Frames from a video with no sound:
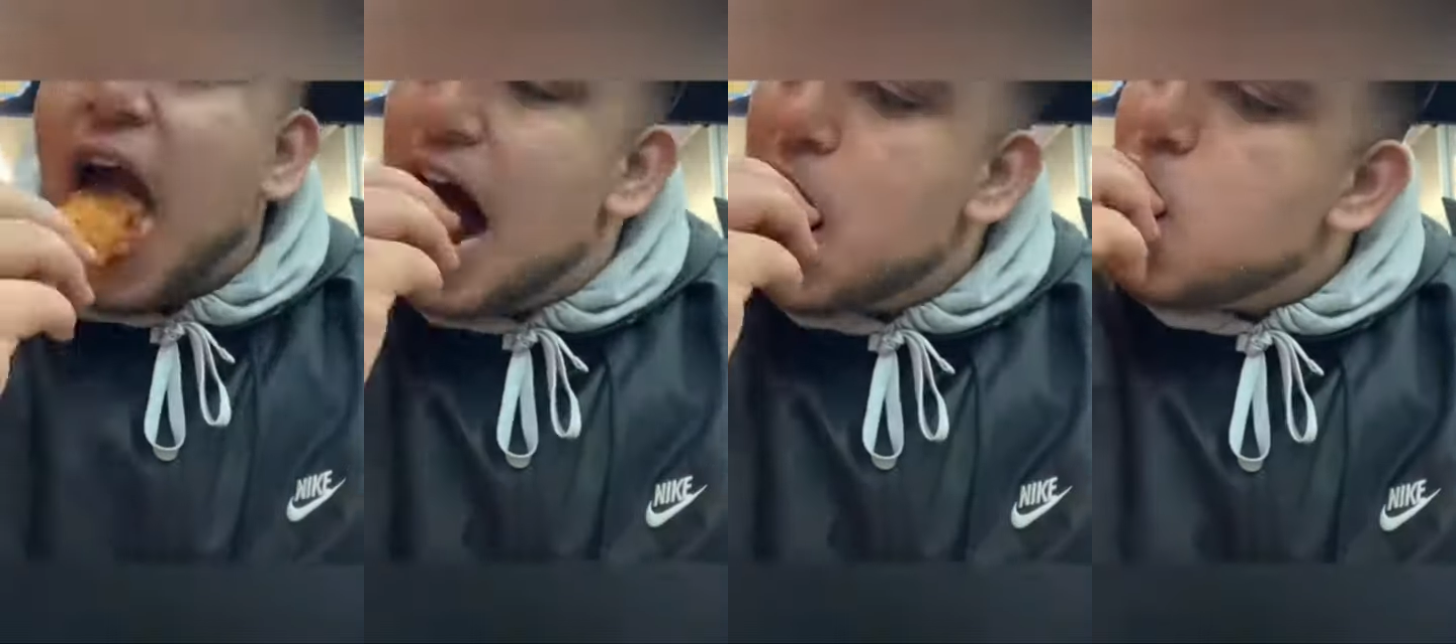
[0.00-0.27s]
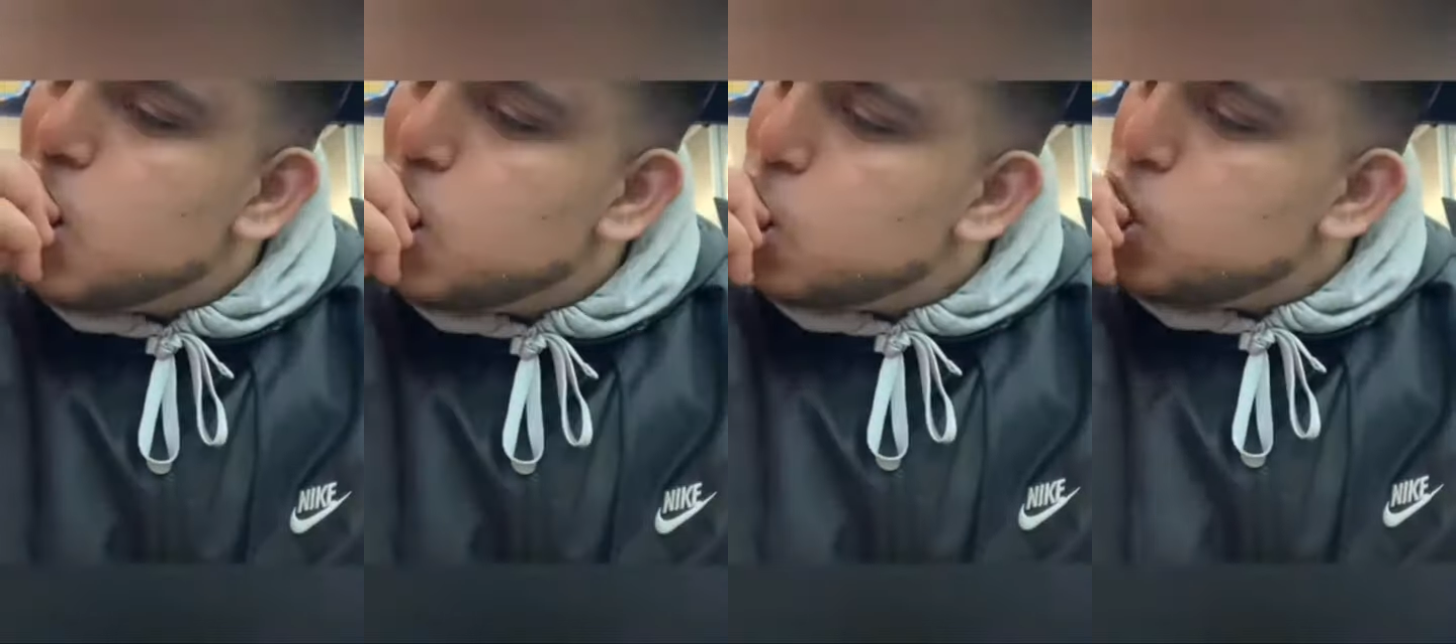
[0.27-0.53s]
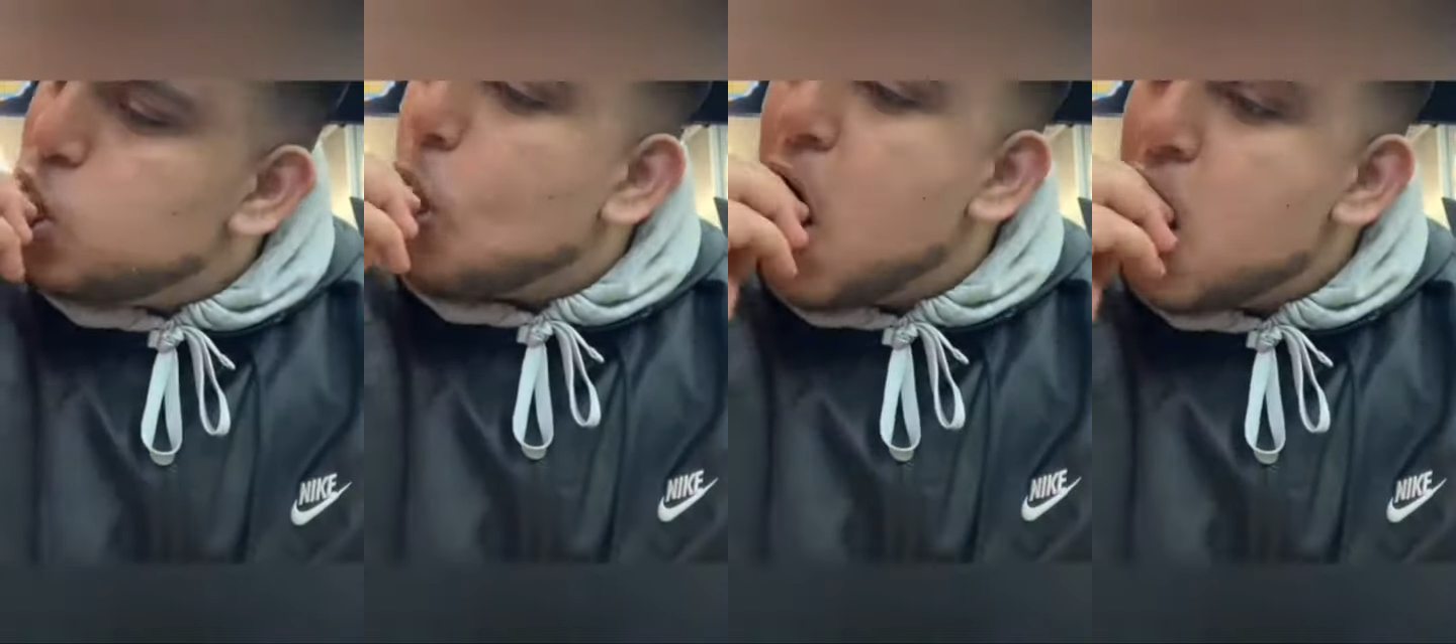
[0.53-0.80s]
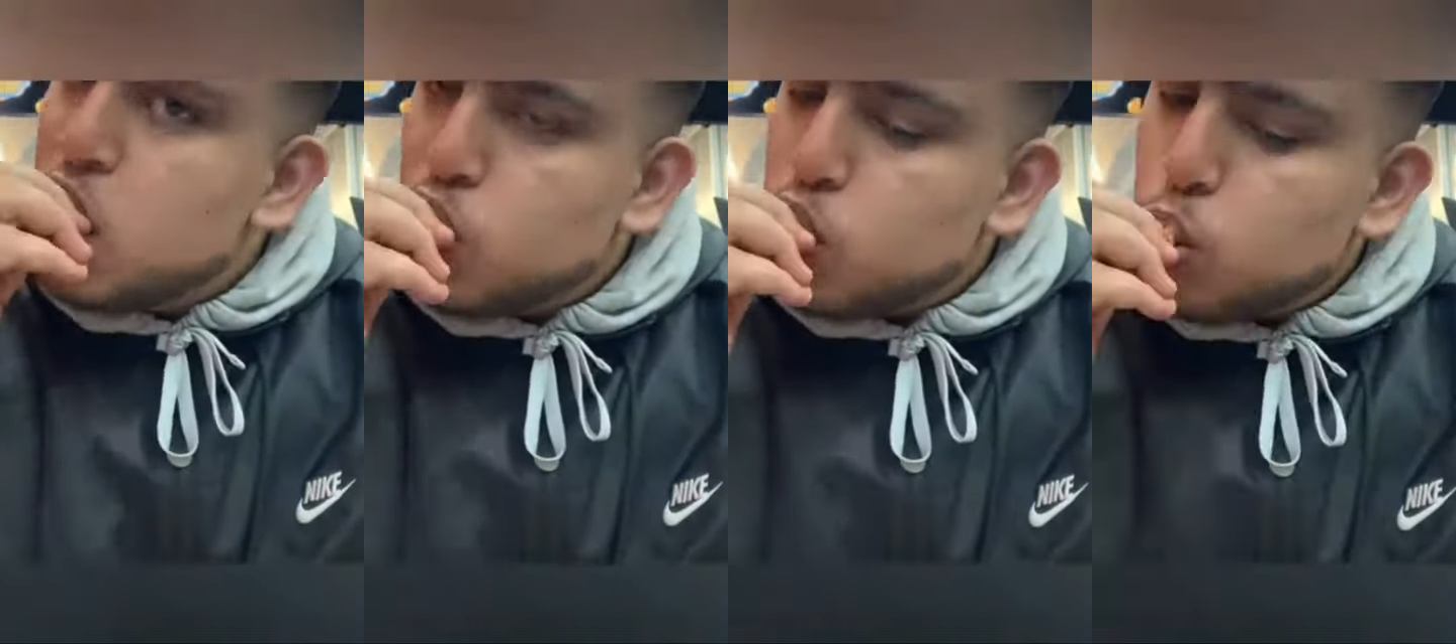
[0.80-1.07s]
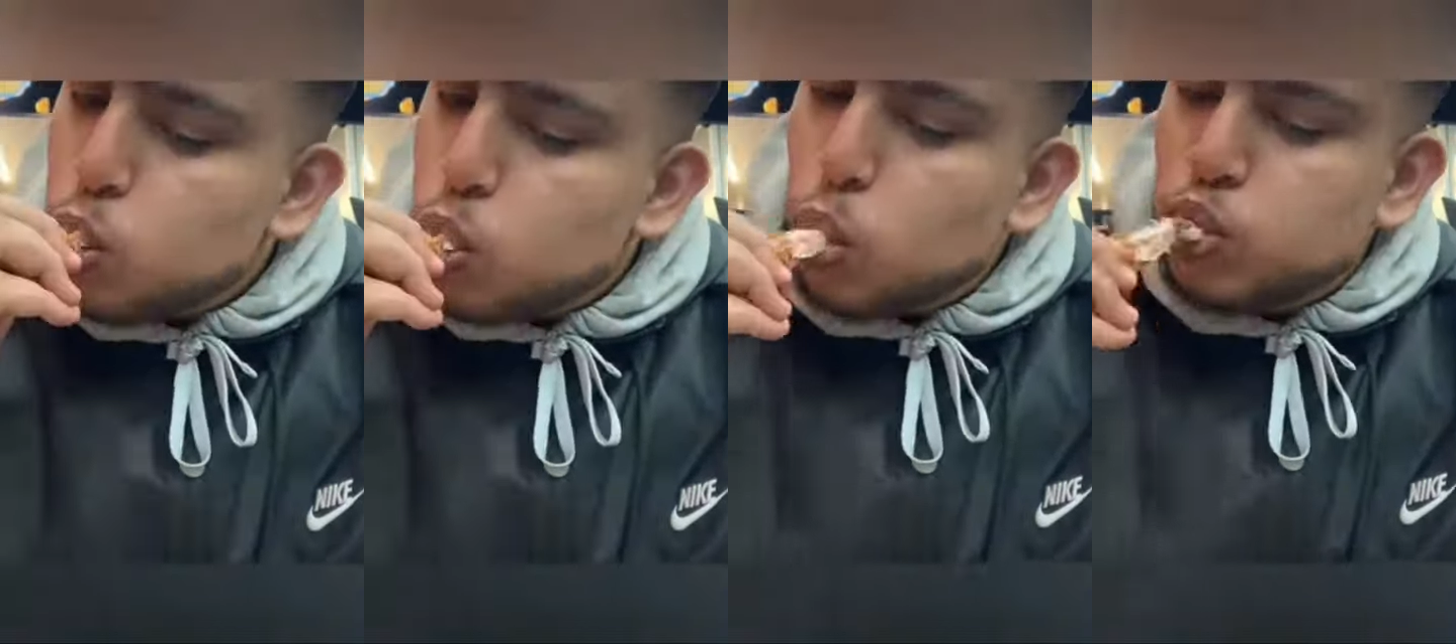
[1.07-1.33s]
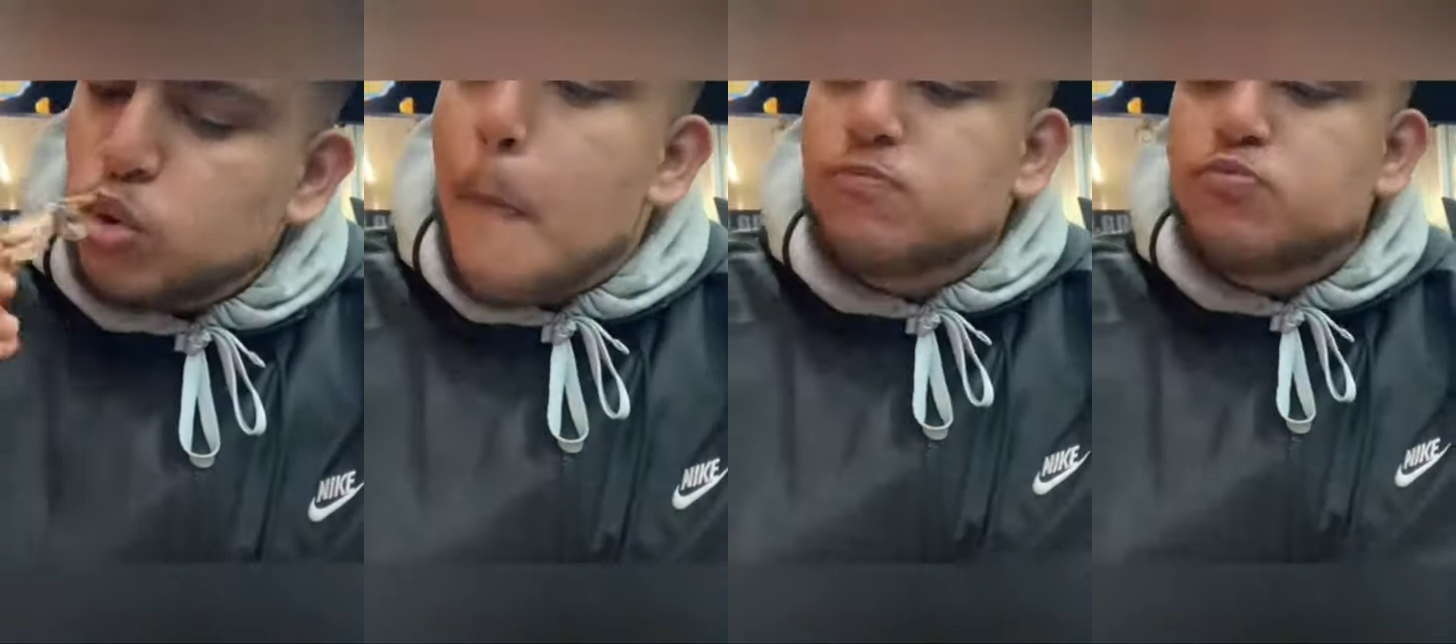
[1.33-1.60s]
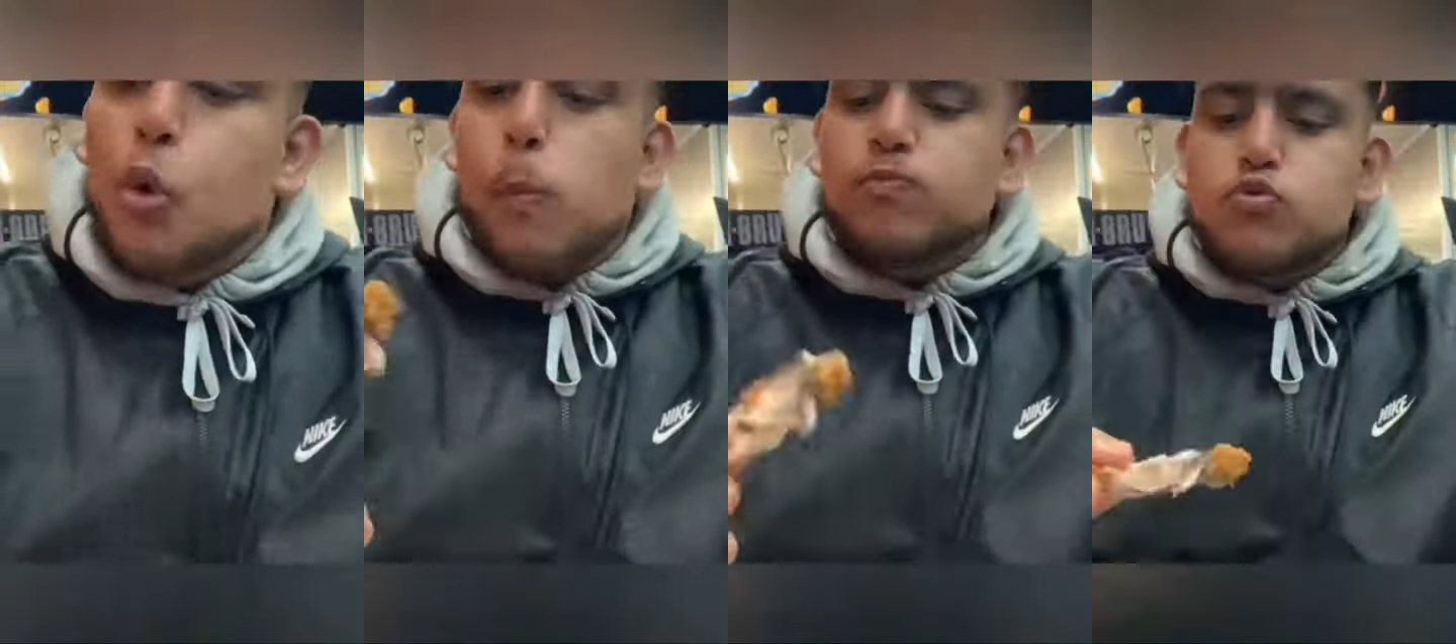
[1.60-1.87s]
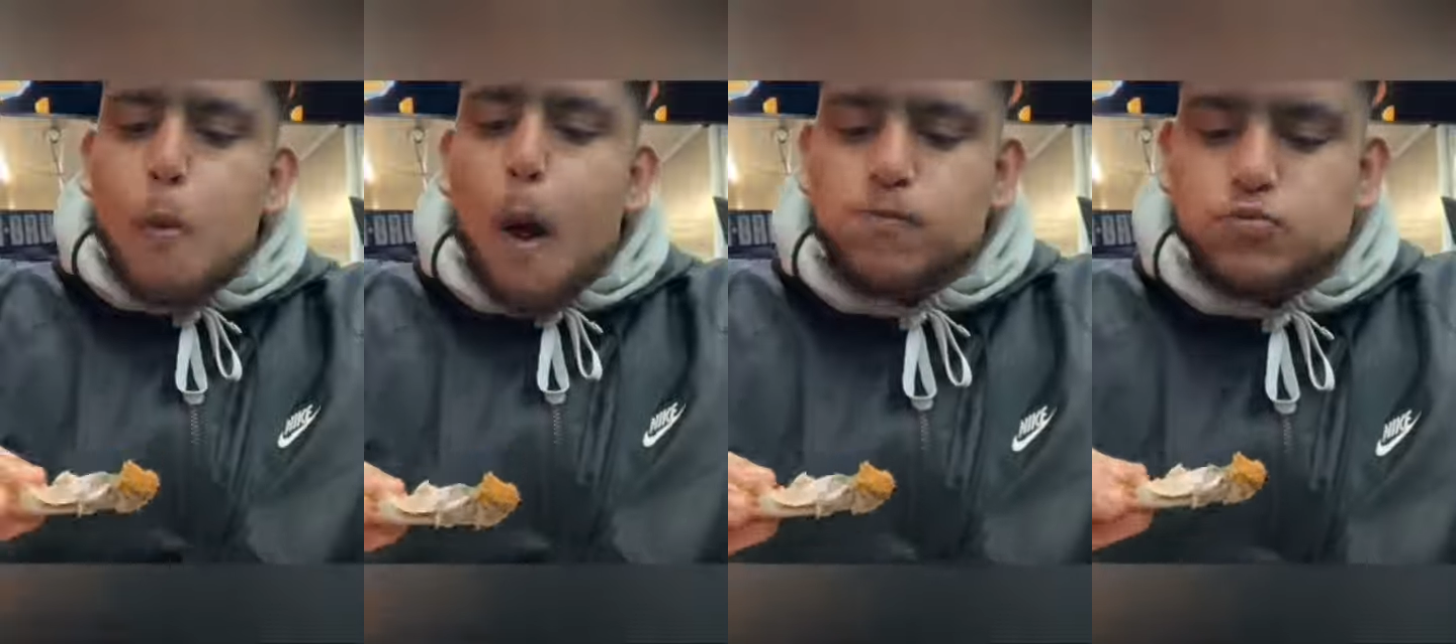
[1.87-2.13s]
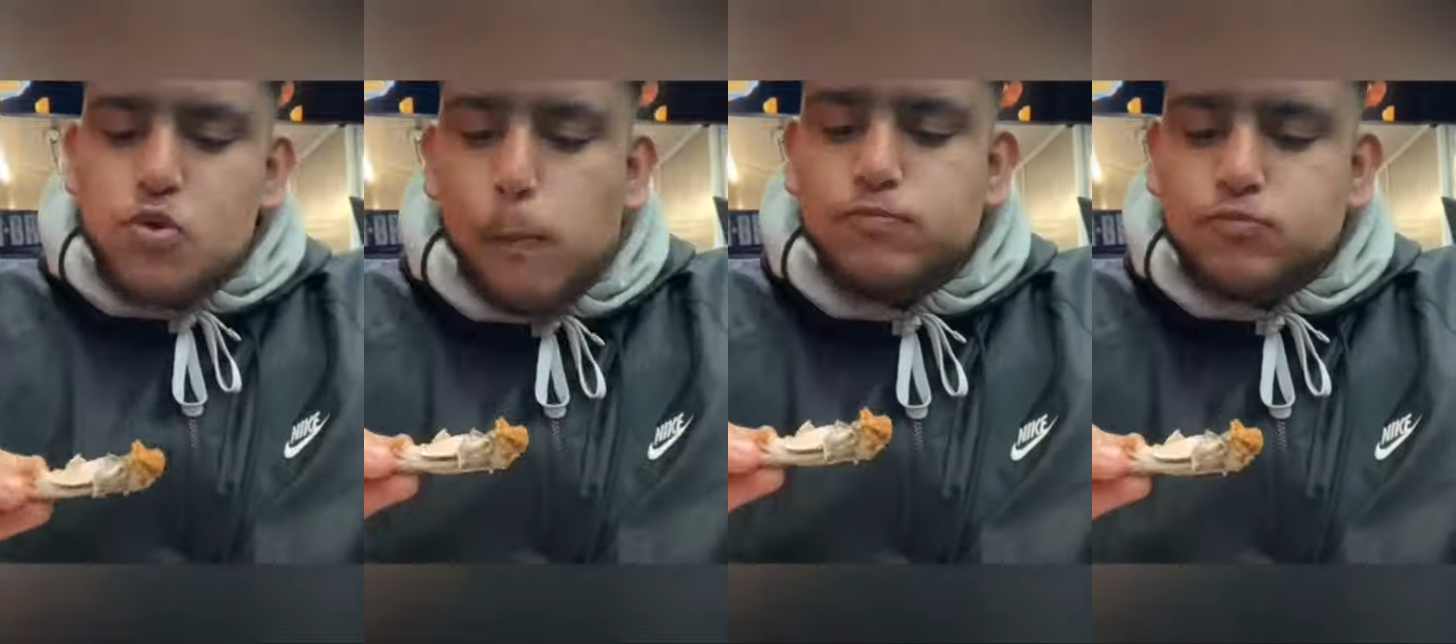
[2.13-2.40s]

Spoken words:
great. Yeah, absolutely.